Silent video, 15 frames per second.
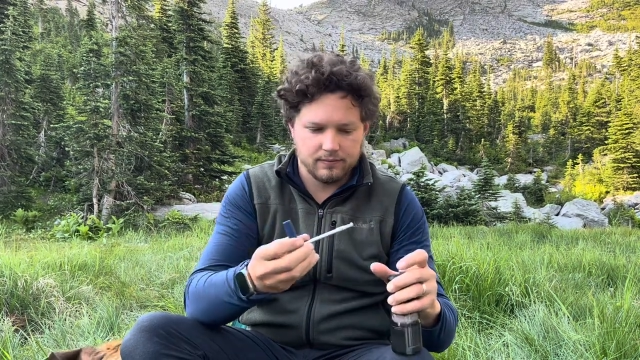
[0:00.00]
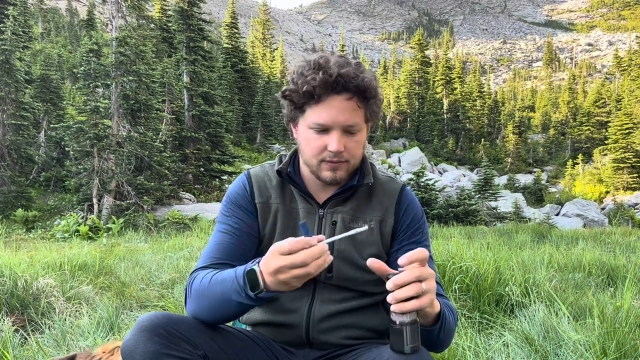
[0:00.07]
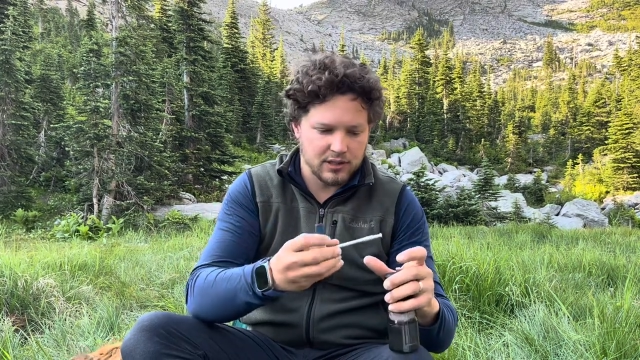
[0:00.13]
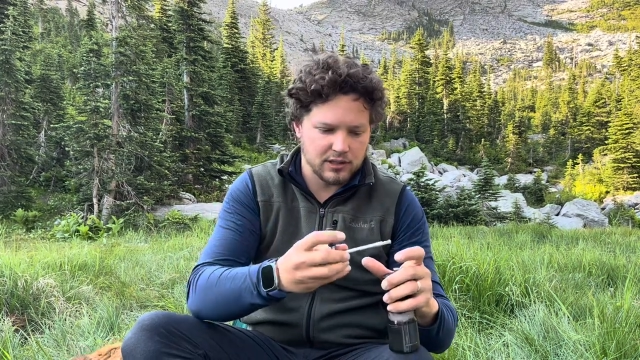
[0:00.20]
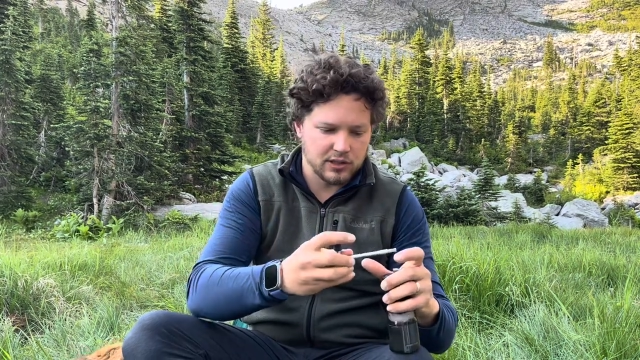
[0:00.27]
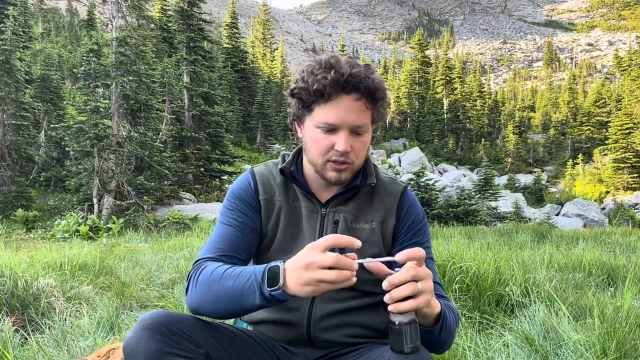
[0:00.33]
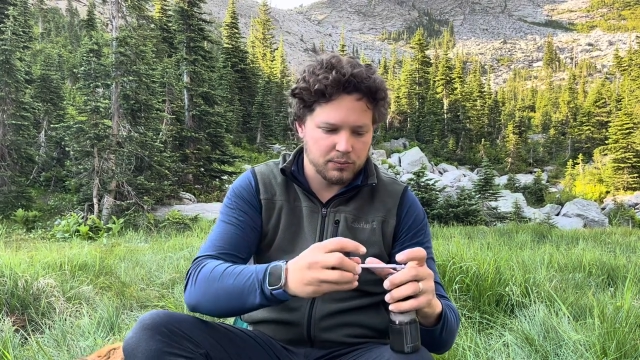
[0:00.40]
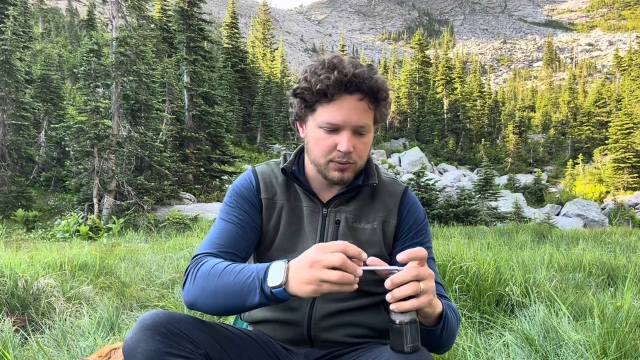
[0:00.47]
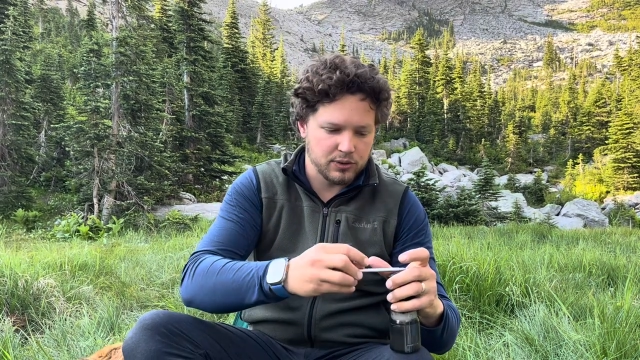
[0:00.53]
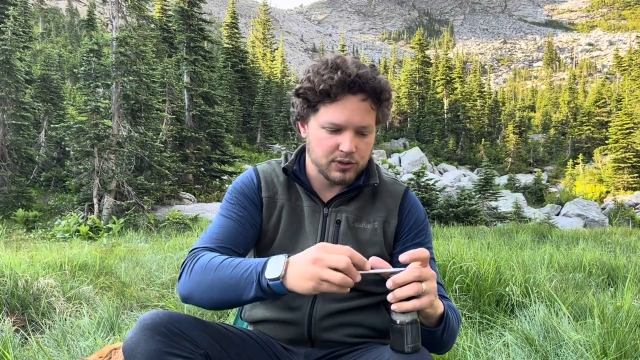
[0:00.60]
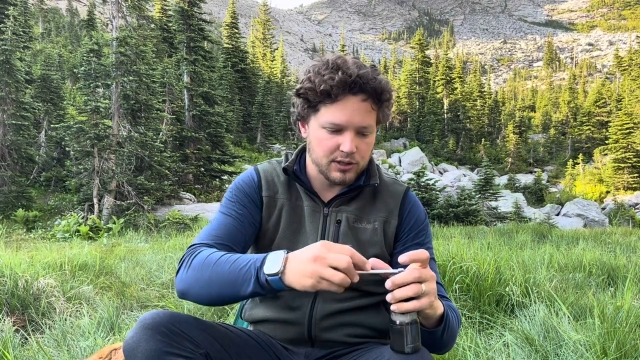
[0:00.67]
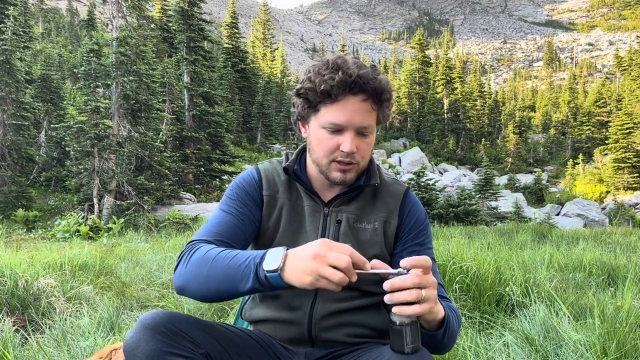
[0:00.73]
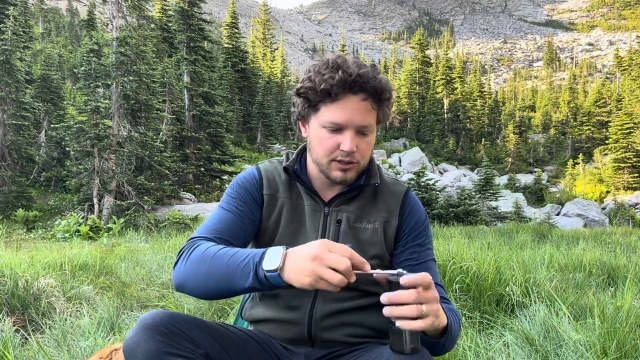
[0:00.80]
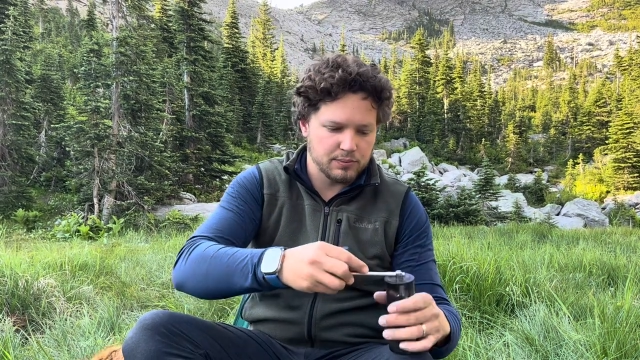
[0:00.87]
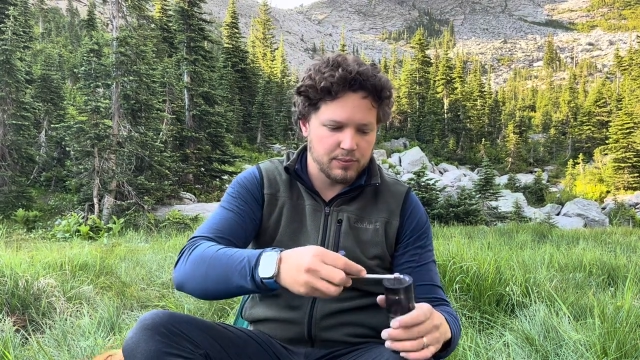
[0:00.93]
and then you put
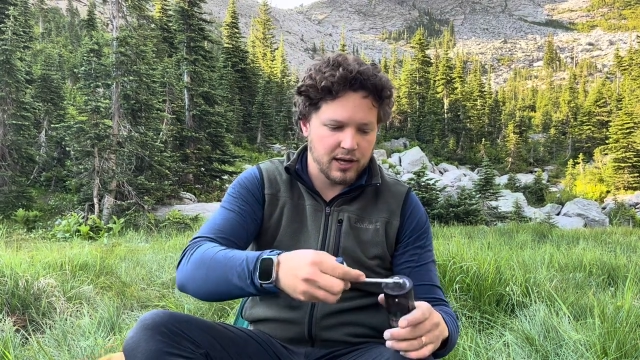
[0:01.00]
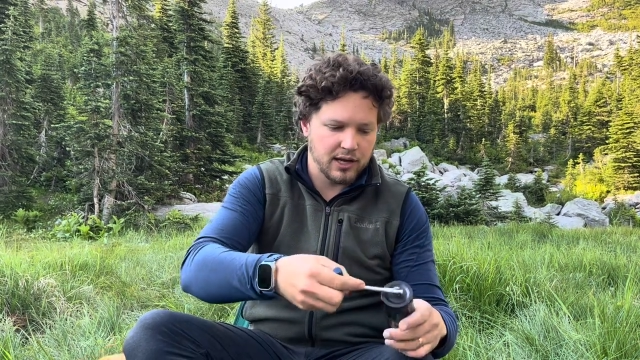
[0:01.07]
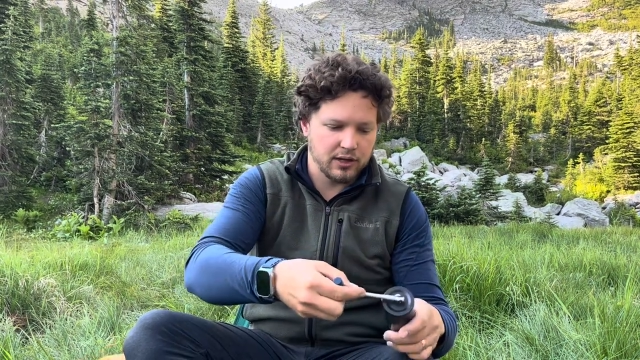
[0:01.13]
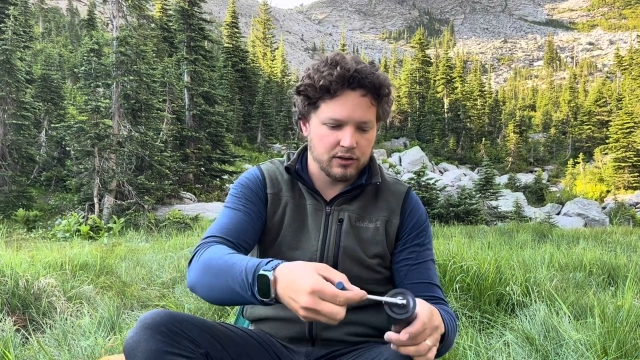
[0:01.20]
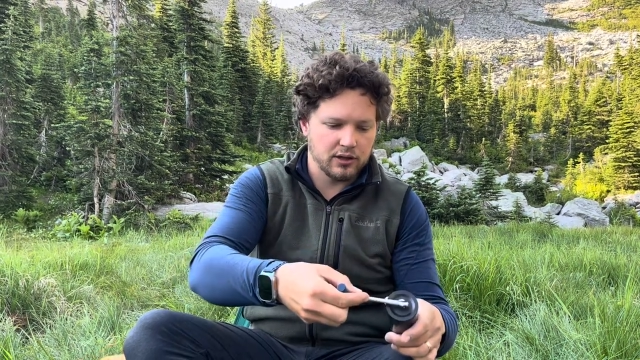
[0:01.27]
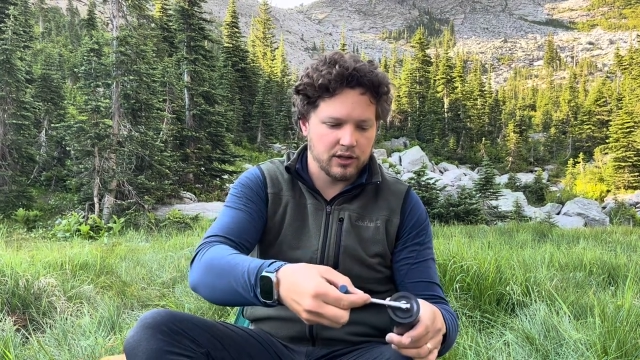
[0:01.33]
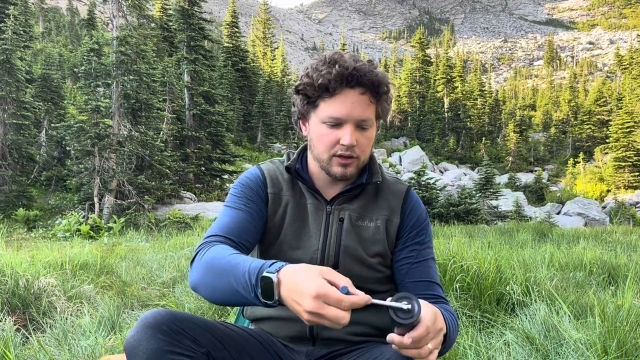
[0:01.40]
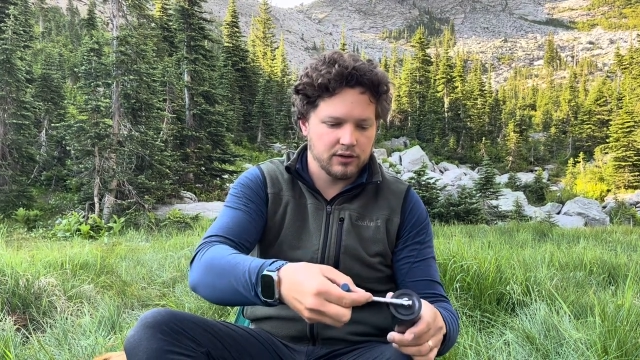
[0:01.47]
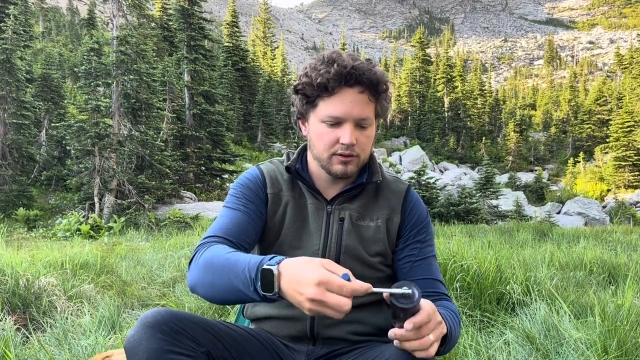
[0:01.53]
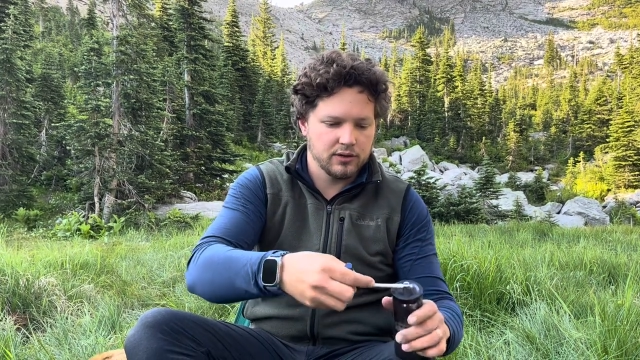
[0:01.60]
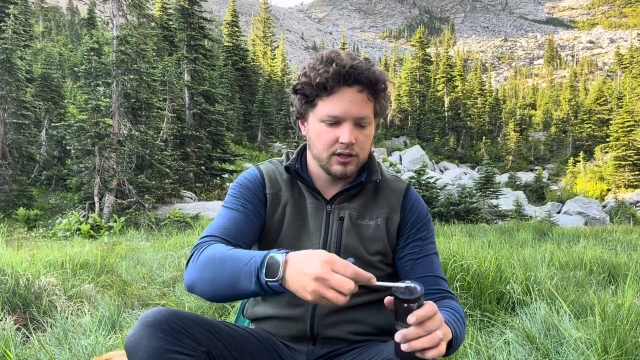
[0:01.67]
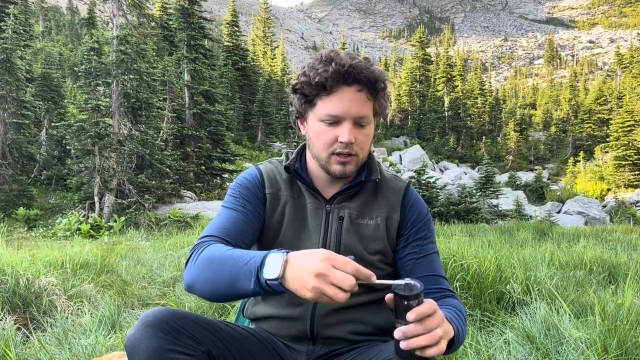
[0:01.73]
this back in there